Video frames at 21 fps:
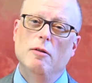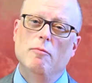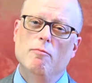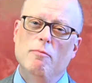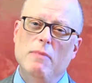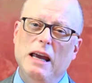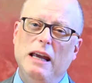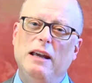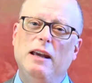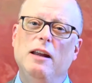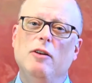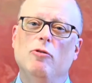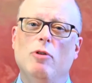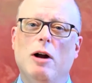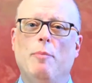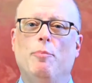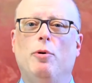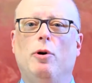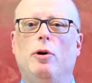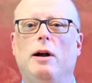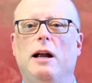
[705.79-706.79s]
Making
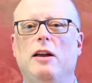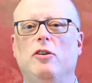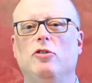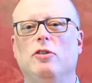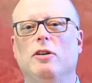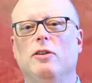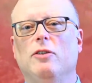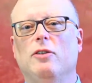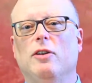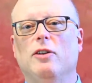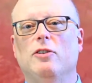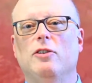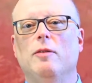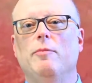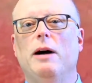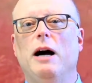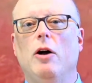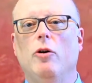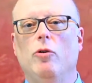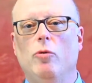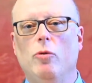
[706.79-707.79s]
reparations is
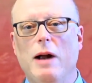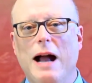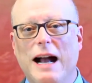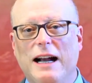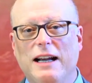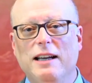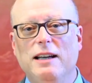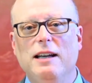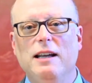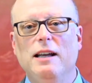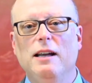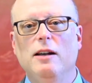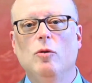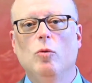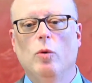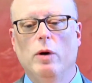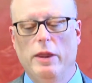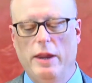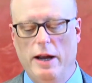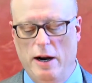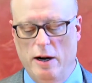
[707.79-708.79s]
about reckoning
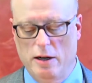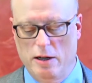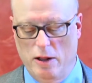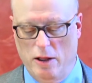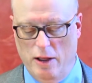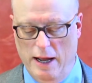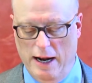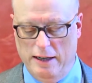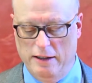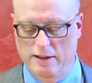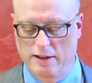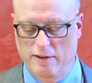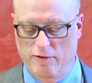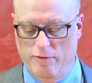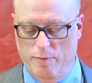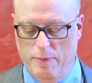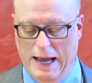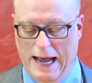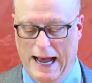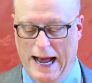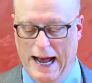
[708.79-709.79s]
with our collective
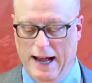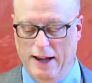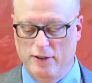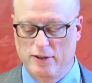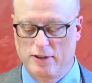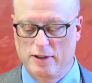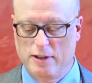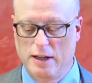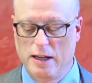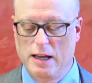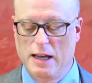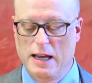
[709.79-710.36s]
past,